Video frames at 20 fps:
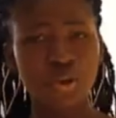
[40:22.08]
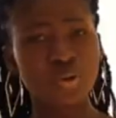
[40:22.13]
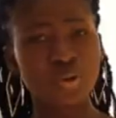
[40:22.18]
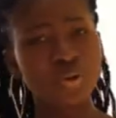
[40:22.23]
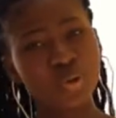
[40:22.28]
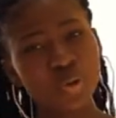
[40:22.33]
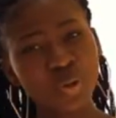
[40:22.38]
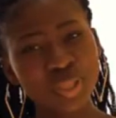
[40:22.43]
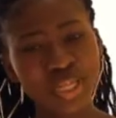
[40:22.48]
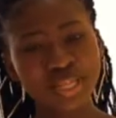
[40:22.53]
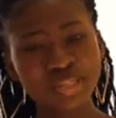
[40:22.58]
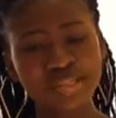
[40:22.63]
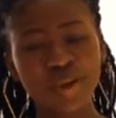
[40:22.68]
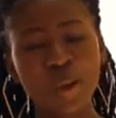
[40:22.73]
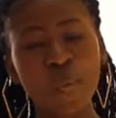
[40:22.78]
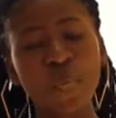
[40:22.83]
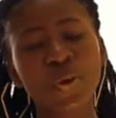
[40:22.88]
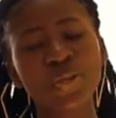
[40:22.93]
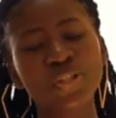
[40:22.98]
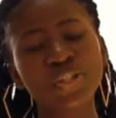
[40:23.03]
Know that
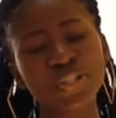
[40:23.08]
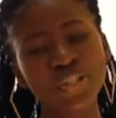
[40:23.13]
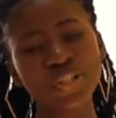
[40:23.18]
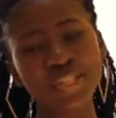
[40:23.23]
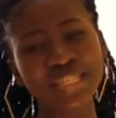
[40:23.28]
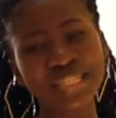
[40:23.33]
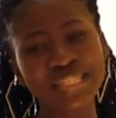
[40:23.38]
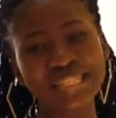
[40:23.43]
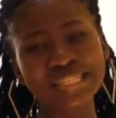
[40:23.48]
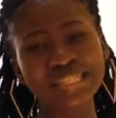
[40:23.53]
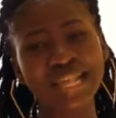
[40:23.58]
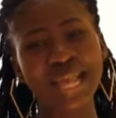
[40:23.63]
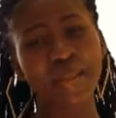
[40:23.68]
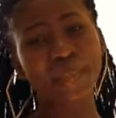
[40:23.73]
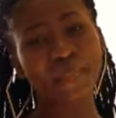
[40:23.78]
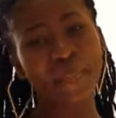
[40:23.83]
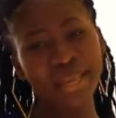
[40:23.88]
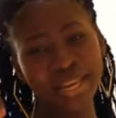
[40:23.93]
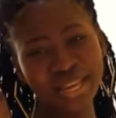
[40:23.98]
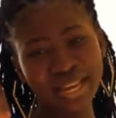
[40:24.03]
opportunities
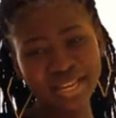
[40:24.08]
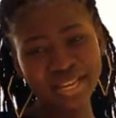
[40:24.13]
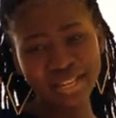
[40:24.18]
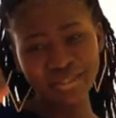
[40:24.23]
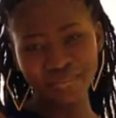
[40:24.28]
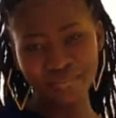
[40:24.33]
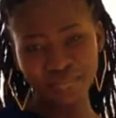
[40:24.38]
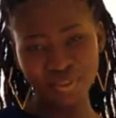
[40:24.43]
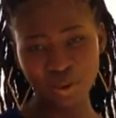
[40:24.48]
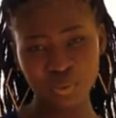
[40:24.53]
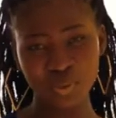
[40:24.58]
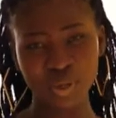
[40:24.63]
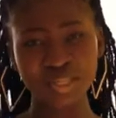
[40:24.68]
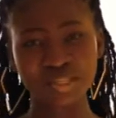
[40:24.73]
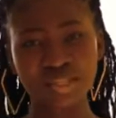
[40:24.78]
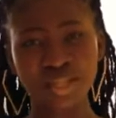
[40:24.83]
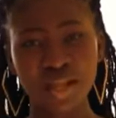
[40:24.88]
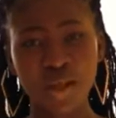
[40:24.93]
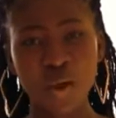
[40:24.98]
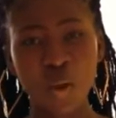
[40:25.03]
are embedded in
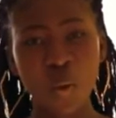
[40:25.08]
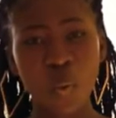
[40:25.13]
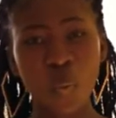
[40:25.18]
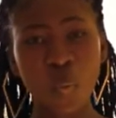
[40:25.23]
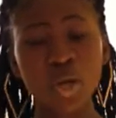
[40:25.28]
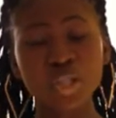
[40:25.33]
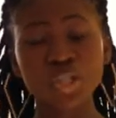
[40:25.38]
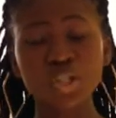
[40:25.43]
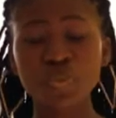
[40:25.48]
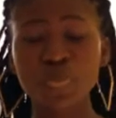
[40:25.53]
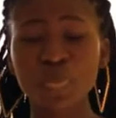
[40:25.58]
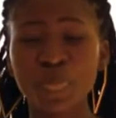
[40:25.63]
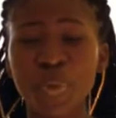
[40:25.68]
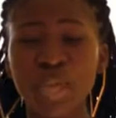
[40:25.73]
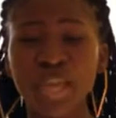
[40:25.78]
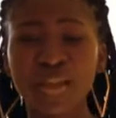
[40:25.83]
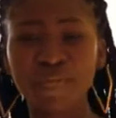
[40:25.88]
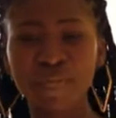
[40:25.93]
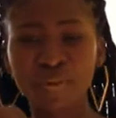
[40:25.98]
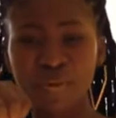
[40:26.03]
failures. What you
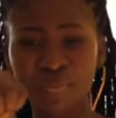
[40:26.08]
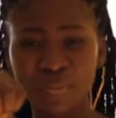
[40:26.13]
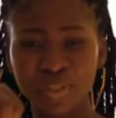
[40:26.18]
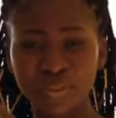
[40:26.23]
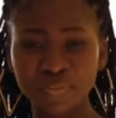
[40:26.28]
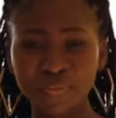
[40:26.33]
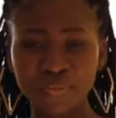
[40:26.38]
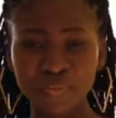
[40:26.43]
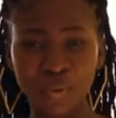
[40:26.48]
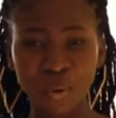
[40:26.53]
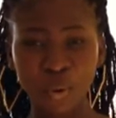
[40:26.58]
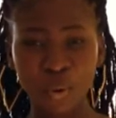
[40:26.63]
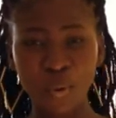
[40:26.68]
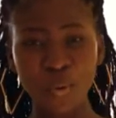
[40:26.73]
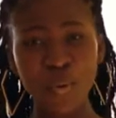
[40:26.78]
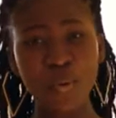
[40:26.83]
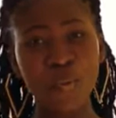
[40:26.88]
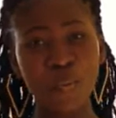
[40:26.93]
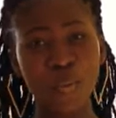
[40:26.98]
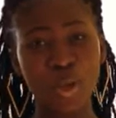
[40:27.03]
pick from the
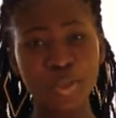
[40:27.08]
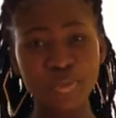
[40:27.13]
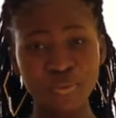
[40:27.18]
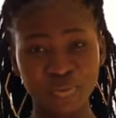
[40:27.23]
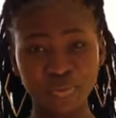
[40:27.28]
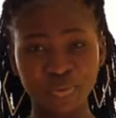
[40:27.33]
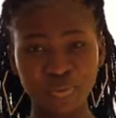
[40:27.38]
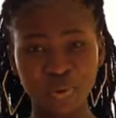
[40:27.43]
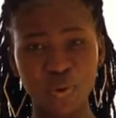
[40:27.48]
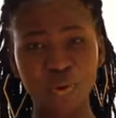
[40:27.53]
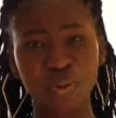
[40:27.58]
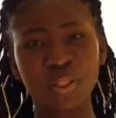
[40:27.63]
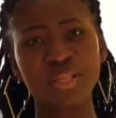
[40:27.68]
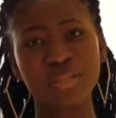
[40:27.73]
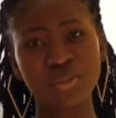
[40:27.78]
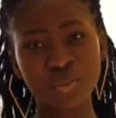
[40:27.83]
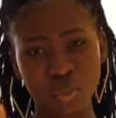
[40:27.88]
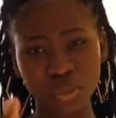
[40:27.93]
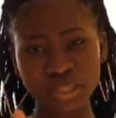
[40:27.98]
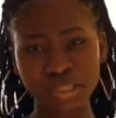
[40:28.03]
floor when you fall
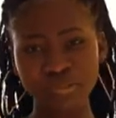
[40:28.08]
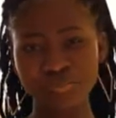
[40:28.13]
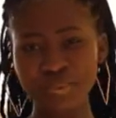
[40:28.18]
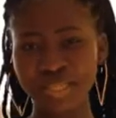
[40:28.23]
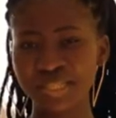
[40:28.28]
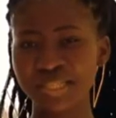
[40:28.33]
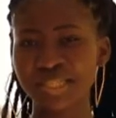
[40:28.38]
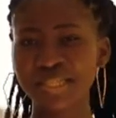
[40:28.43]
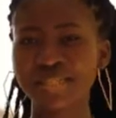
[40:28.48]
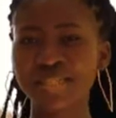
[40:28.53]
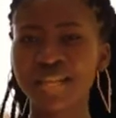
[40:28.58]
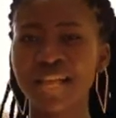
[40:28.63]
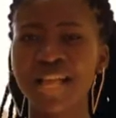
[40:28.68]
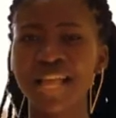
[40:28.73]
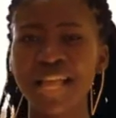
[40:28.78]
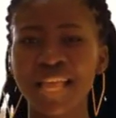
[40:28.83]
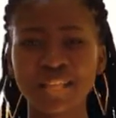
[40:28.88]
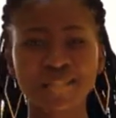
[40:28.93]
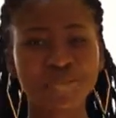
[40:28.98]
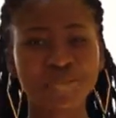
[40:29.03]
is what matters.
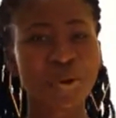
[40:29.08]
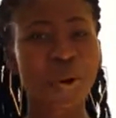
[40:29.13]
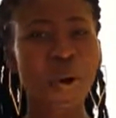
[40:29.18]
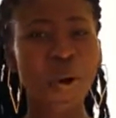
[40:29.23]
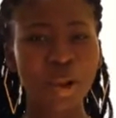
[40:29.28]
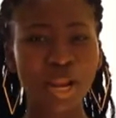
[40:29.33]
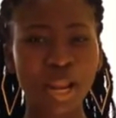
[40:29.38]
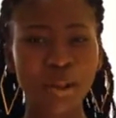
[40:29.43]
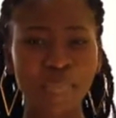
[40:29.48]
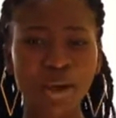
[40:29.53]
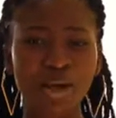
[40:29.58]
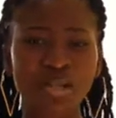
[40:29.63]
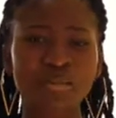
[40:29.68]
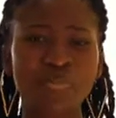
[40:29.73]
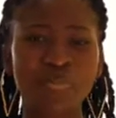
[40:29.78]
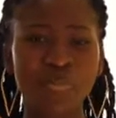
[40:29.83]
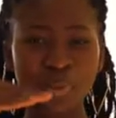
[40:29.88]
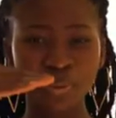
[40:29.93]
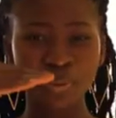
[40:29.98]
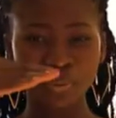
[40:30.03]
It's all
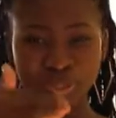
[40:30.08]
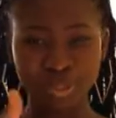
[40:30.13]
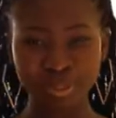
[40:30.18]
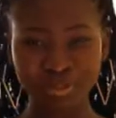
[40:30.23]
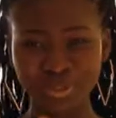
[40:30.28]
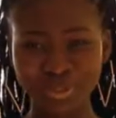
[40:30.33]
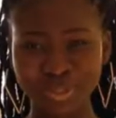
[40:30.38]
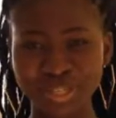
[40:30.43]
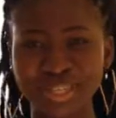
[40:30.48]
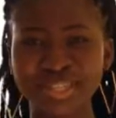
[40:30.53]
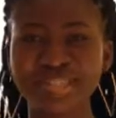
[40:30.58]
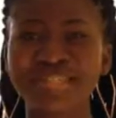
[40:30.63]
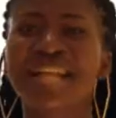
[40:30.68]
about building on it.